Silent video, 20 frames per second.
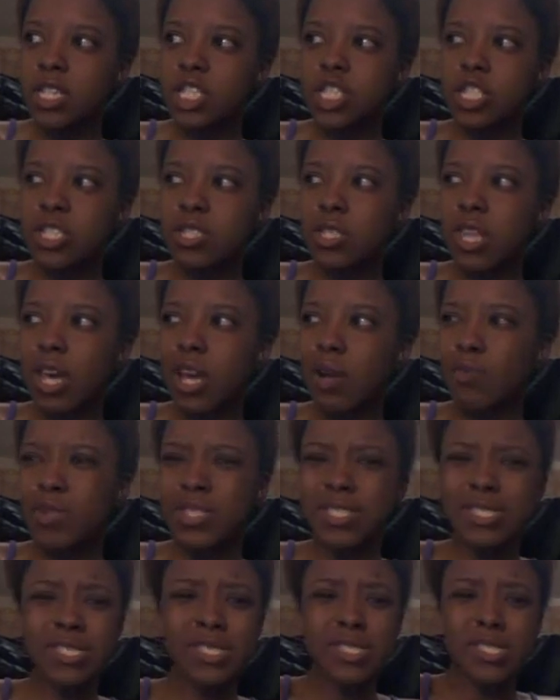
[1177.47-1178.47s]
and she's like, what
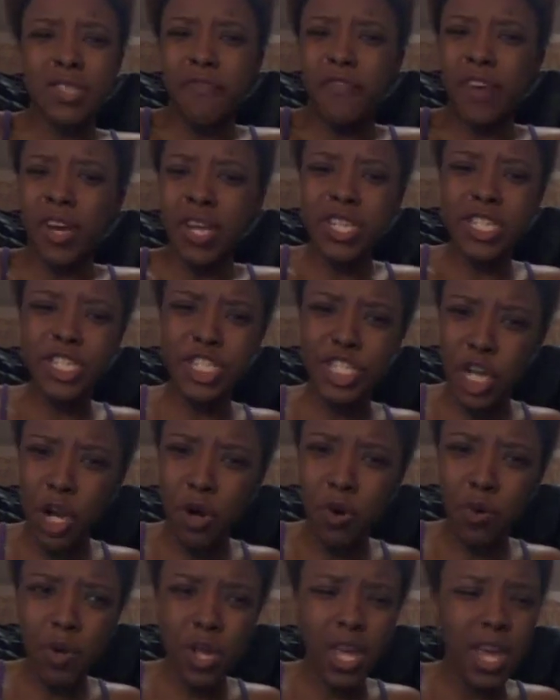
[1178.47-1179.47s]
is this, a fucking
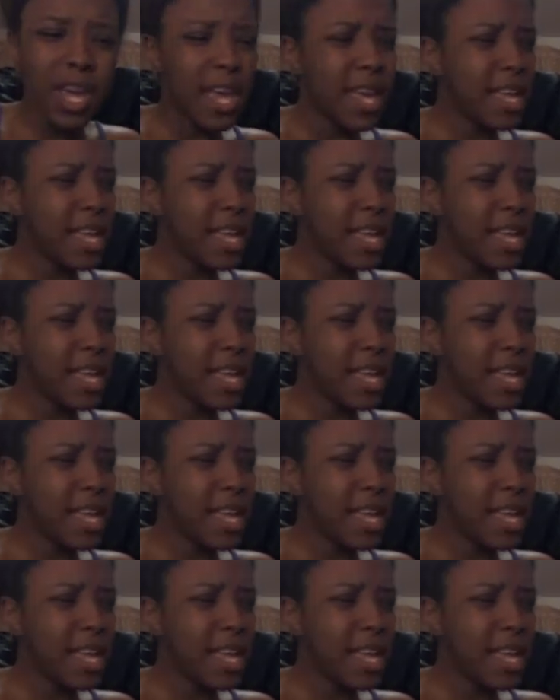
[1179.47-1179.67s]
joke?